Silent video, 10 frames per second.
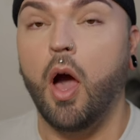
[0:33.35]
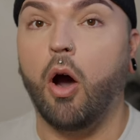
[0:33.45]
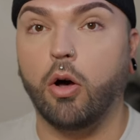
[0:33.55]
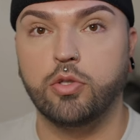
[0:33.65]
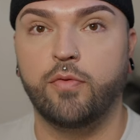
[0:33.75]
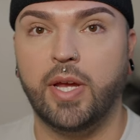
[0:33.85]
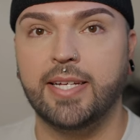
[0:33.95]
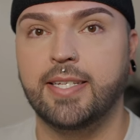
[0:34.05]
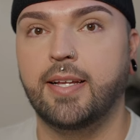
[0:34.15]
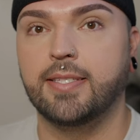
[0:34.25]
Also, if you
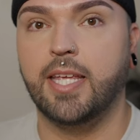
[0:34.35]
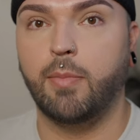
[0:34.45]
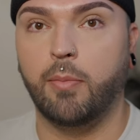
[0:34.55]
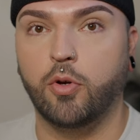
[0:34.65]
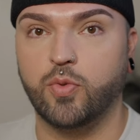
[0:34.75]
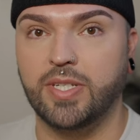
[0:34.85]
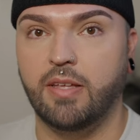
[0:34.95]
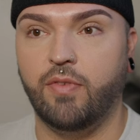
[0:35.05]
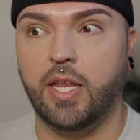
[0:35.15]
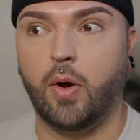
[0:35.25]
guys did not see in my most
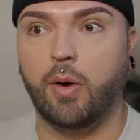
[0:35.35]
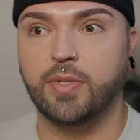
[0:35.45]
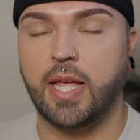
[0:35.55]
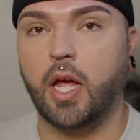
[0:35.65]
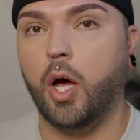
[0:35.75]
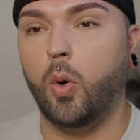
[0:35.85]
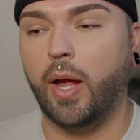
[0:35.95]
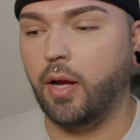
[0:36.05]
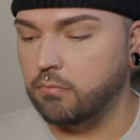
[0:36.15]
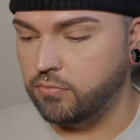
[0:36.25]
recent video, I was like, oh, oh, I
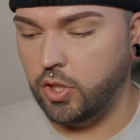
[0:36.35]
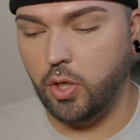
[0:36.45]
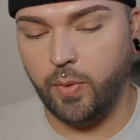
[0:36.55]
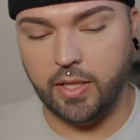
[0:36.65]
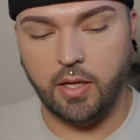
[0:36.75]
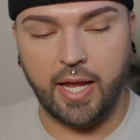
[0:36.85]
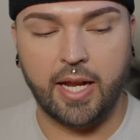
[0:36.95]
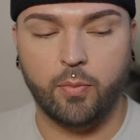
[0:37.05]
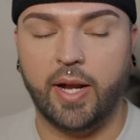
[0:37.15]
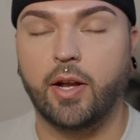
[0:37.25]
got, you know what? I thought I had
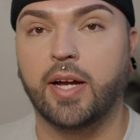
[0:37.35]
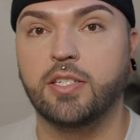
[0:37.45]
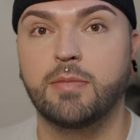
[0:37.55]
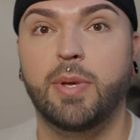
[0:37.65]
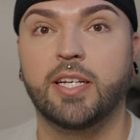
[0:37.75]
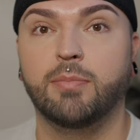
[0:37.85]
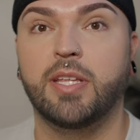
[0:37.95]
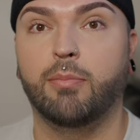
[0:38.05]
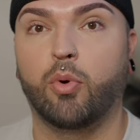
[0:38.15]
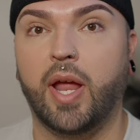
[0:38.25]
it right here. I just picked up
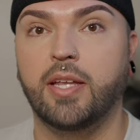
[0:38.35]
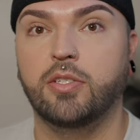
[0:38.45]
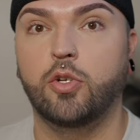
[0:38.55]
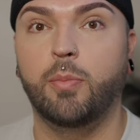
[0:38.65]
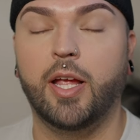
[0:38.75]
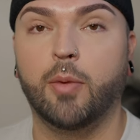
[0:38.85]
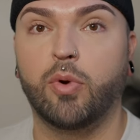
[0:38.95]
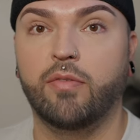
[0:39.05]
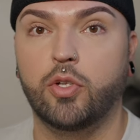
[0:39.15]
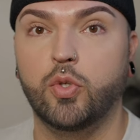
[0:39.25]
the brand new Makeup
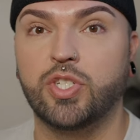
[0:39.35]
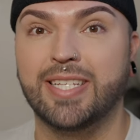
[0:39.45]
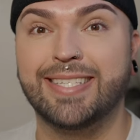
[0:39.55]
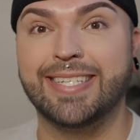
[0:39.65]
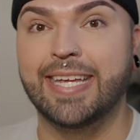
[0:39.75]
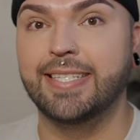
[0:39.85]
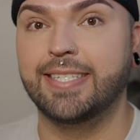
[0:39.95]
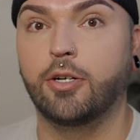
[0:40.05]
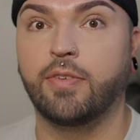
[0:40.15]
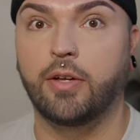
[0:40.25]
Revolution Skin
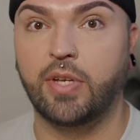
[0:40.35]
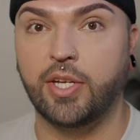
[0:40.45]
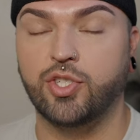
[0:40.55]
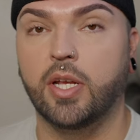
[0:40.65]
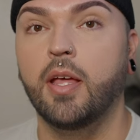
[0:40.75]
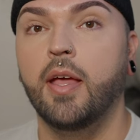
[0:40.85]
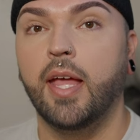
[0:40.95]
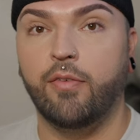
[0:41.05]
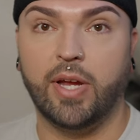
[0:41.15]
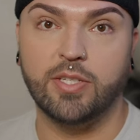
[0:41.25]
Silk Foundation.
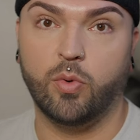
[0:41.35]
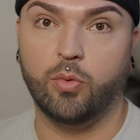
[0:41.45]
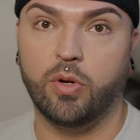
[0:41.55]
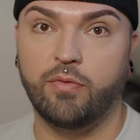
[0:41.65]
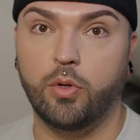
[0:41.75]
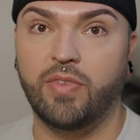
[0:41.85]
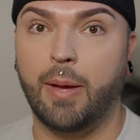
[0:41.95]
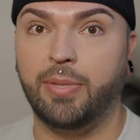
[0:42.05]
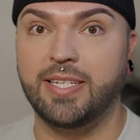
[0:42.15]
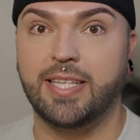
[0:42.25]
If you guys want a review of
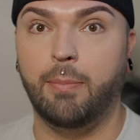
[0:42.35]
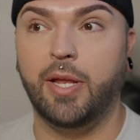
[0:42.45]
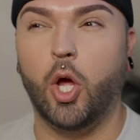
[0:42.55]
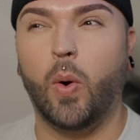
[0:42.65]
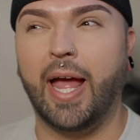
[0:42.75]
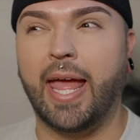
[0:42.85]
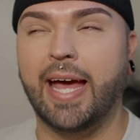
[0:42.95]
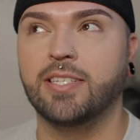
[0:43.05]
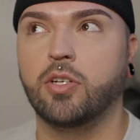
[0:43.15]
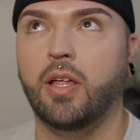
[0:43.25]
that, please let me know. I
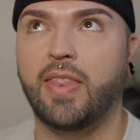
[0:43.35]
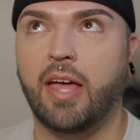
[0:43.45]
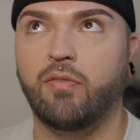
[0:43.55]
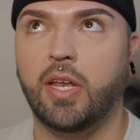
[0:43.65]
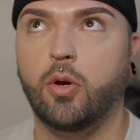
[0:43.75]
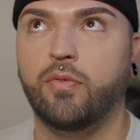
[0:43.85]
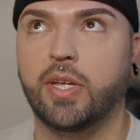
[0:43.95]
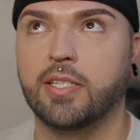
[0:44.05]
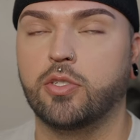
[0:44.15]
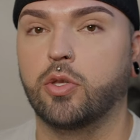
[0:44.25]
asked on that video if it
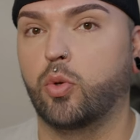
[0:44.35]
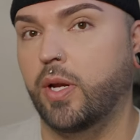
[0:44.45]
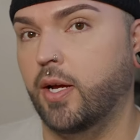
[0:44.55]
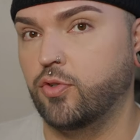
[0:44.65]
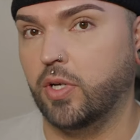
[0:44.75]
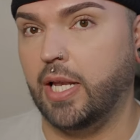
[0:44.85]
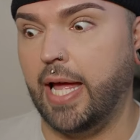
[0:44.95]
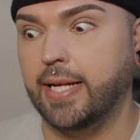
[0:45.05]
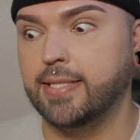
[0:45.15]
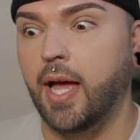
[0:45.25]
gets to 300
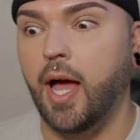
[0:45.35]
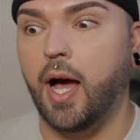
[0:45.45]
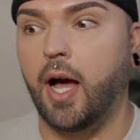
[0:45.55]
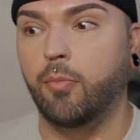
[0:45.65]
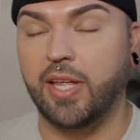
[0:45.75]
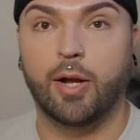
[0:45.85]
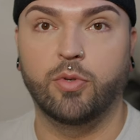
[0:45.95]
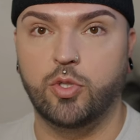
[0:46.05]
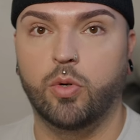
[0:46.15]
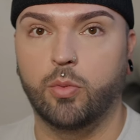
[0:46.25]
likes, um, then I
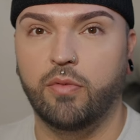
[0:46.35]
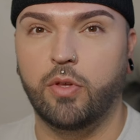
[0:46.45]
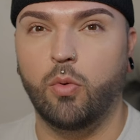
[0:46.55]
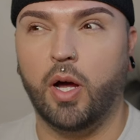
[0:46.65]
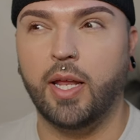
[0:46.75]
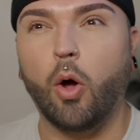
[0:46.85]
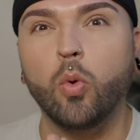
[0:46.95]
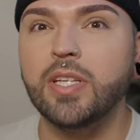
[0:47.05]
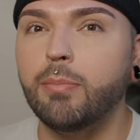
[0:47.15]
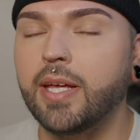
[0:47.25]
will do a review on it
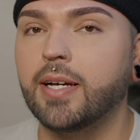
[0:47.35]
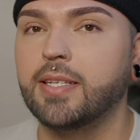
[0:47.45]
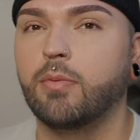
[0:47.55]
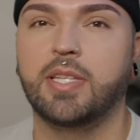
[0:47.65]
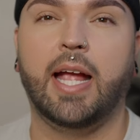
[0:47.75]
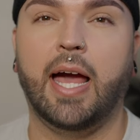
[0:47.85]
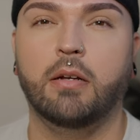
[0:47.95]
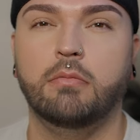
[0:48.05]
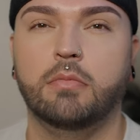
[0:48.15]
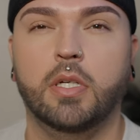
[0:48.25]
only because I was like, I
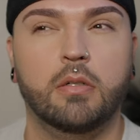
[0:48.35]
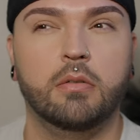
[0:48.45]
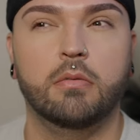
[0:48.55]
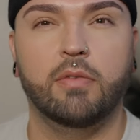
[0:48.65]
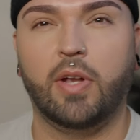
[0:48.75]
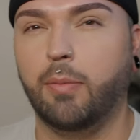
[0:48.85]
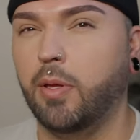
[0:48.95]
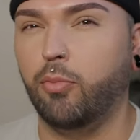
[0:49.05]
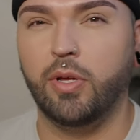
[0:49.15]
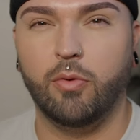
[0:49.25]
don't know if like
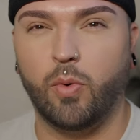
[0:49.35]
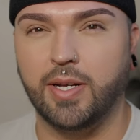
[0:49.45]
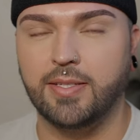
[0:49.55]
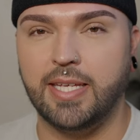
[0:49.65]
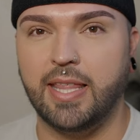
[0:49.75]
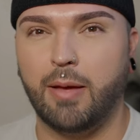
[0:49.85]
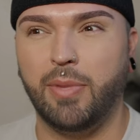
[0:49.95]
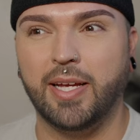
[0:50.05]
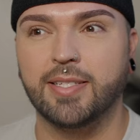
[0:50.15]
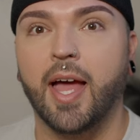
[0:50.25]
people even want to see that
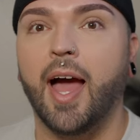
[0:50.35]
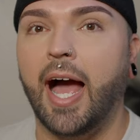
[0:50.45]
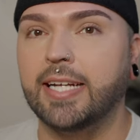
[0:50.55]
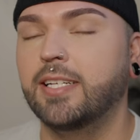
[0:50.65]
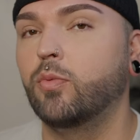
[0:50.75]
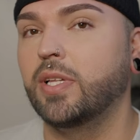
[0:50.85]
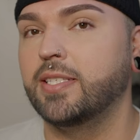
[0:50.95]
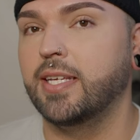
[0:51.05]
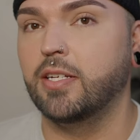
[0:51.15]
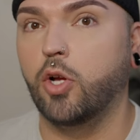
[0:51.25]
because I didn't really
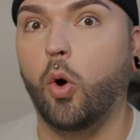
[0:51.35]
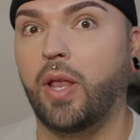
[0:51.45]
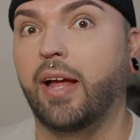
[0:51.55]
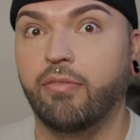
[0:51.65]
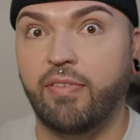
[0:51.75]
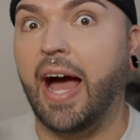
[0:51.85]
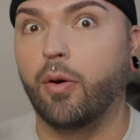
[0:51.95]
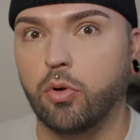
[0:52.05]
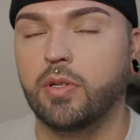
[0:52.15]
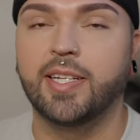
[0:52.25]
see it go like
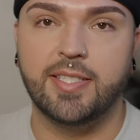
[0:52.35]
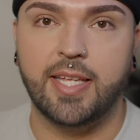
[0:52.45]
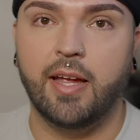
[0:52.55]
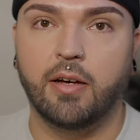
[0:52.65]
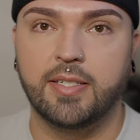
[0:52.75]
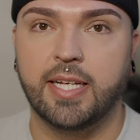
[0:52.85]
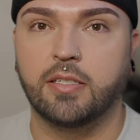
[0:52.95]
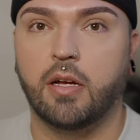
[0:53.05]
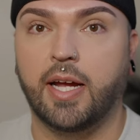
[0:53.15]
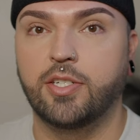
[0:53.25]
viral, let's say on
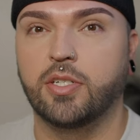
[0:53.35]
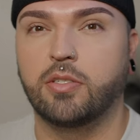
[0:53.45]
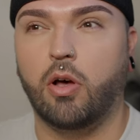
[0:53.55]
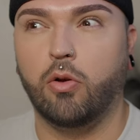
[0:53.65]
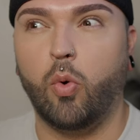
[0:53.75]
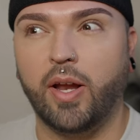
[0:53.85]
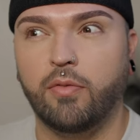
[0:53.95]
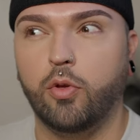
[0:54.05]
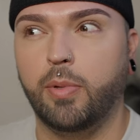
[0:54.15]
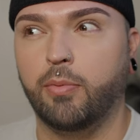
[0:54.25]
TikTok. I just saw quite a
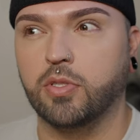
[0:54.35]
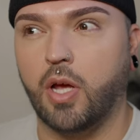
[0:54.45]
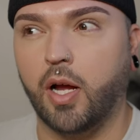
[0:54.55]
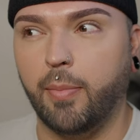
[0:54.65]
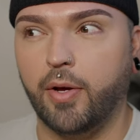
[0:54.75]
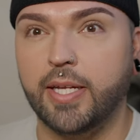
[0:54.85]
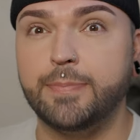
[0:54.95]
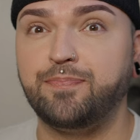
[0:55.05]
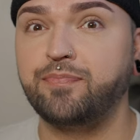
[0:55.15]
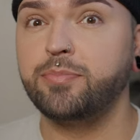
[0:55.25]
few people talk about it.